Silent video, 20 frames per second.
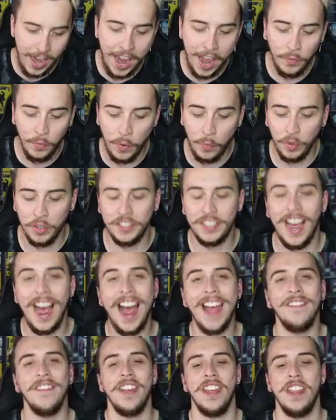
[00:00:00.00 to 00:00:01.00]
And we will
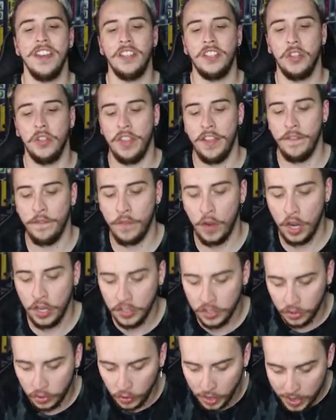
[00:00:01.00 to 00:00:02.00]
dive into the
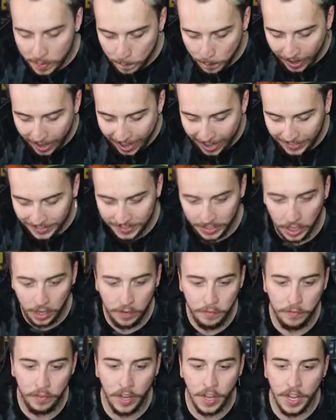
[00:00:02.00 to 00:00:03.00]
first three packs
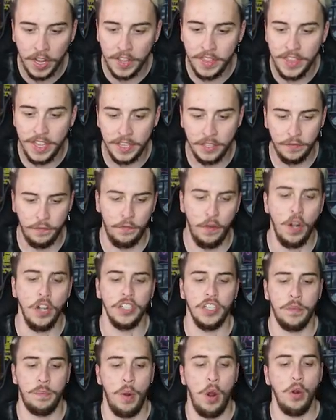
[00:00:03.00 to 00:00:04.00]
of this
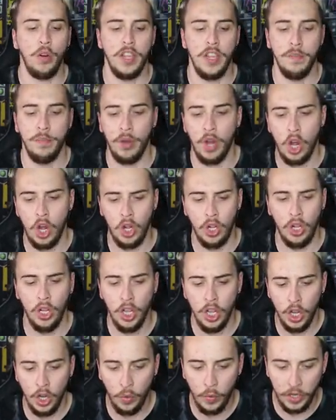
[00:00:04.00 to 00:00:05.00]
first Pokeball,
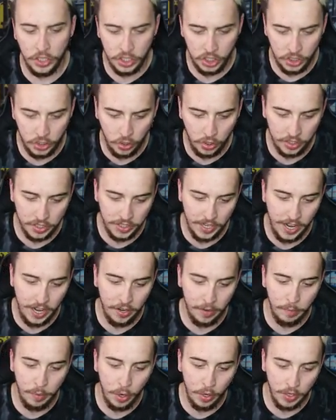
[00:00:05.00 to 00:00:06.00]
which is your
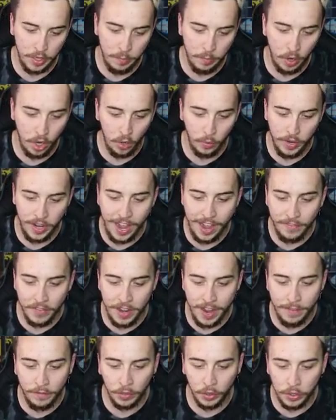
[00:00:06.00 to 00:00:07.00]
standard Pokeball. We have
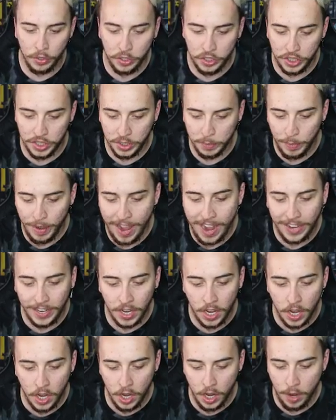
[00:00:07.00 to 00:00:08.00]
an Evolutions pack,
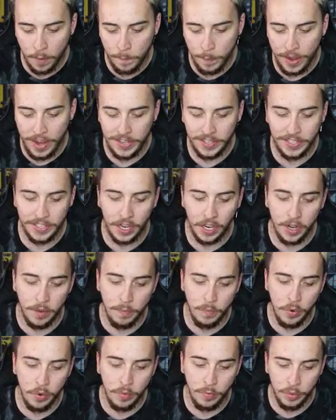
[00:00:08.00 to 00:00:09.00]
a base Sun
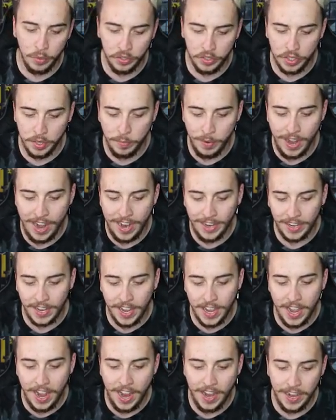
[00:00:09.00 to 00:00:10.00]
and Moon booster pack,
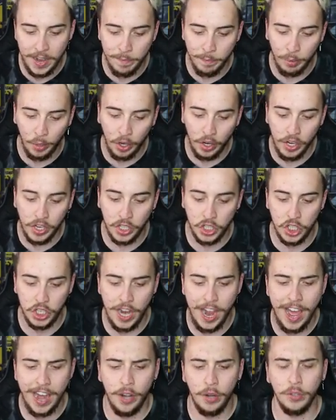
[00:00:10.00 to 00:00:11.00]
and a Burning
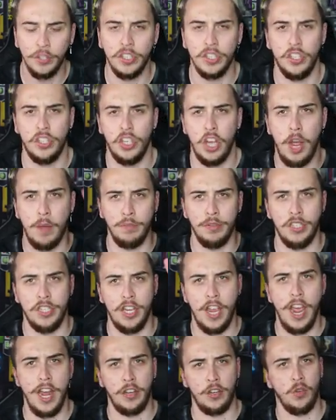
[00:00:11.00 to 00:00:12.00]
Shadows
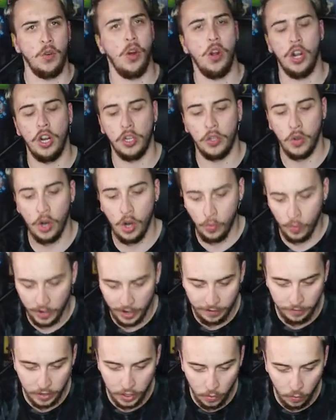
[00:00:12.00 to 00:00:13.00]
subset, quote unquote,
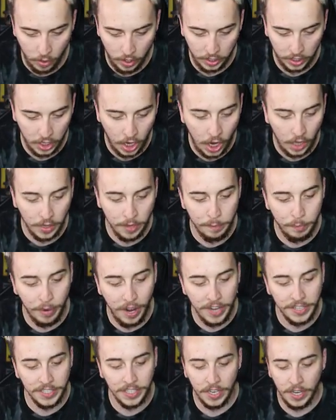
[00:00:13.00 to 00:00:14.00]
whatever you want to call it.
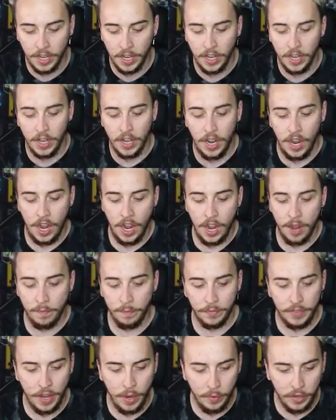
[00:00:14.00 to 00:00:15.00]
But
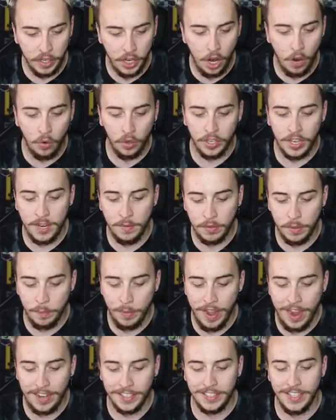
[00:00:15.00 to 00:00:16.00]
um, there we go, we'll keep the
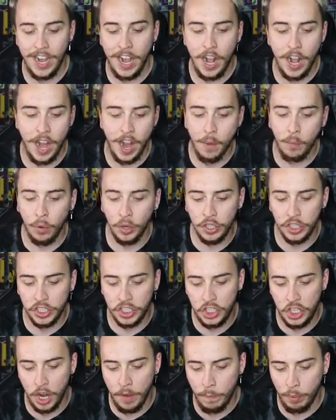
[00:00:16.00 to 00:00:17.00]
packs there and we'll
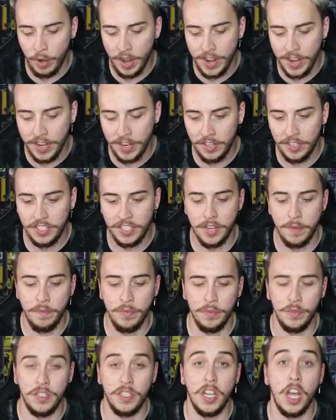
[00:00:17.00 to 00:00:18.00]
just jump right into
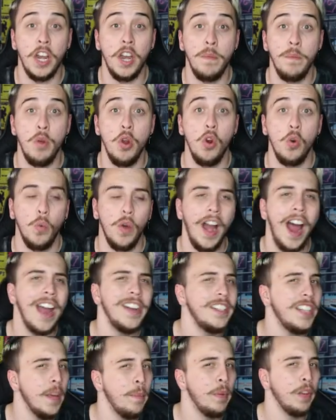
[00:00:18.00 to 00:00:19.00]
some sun and moon. What I
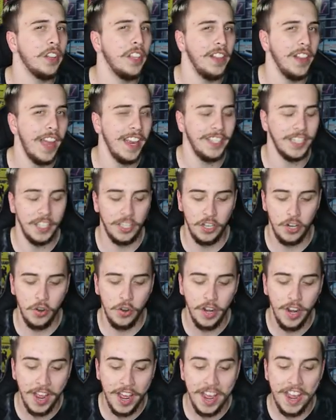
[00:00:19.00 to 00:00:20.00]
typically like to
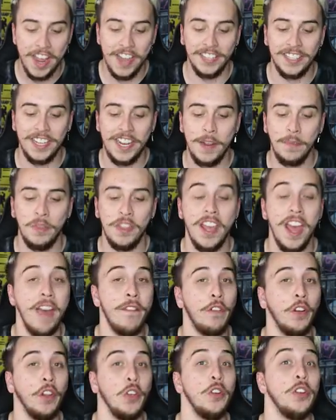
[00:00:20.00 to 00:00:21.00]
do is keep the
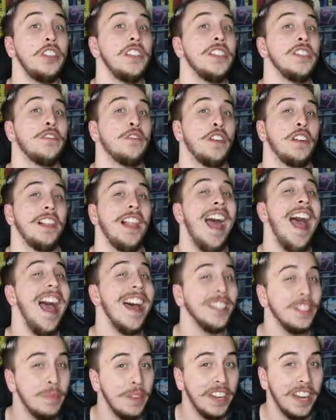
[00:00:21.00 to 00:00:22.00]
evolutions for
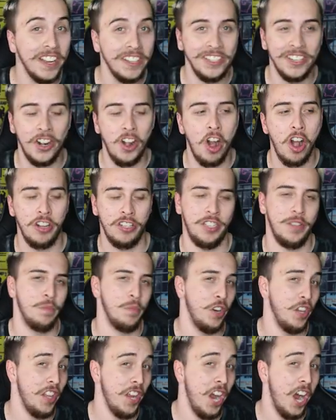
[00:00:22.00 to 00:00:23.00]
last because there are some
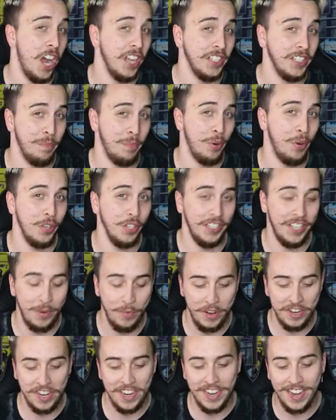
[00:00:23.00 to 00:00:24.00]
really awesome pulls that
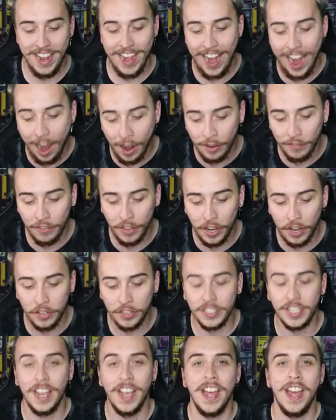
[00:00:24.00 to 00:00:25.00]
we could get out of
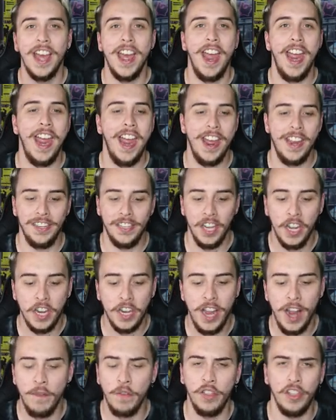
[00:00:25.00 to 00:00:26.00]
those. And
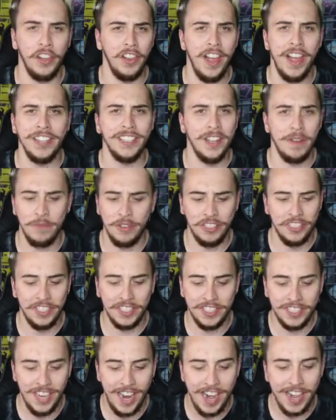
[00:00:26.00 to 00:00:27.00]
nevertheless, I'm just
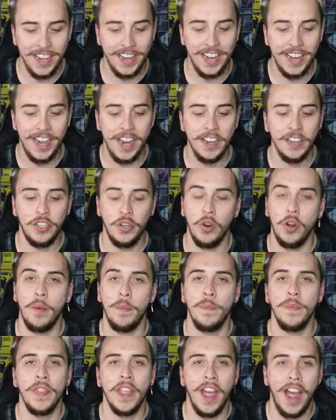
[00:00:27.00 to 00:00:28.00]
excited to get into
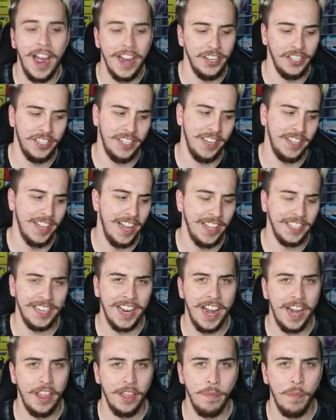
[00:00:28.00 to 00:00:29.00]
them. I just think that's
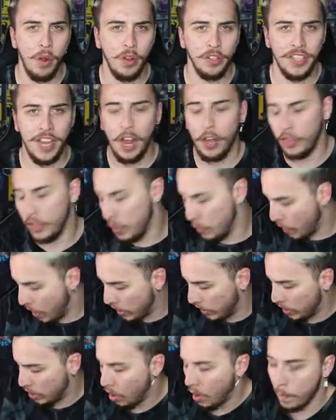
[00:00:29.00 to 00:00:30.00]
kind of the most healthy
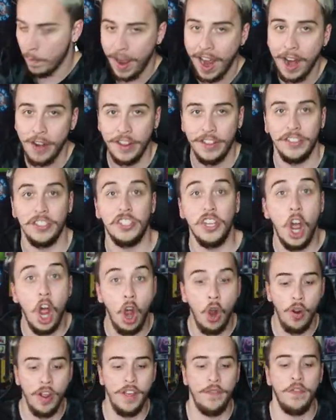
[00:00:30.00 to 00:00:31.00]
way to go about it.
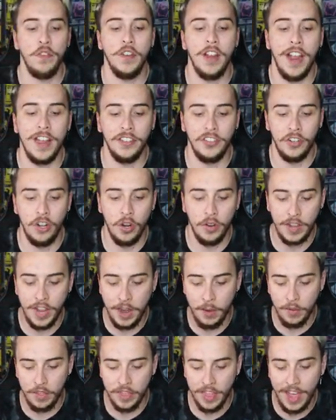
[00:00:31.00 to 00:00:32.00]
So if you guys are
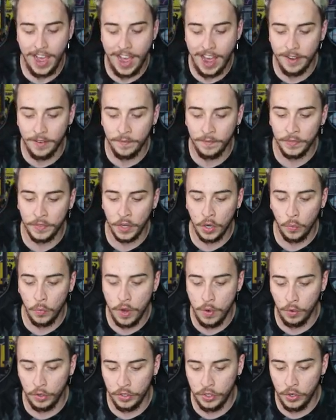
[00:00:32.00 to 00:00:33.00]
okay with that,
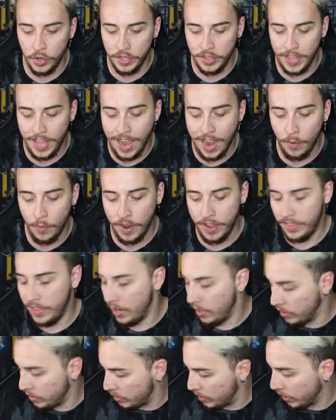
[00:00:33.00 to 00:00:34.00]
we will do it that way.
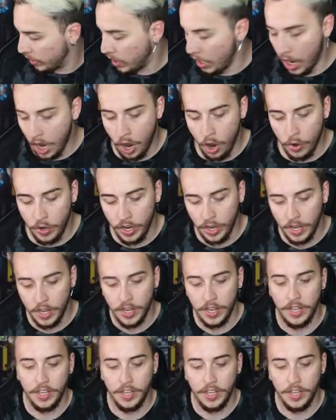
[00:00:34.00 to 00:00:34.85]
There's the code.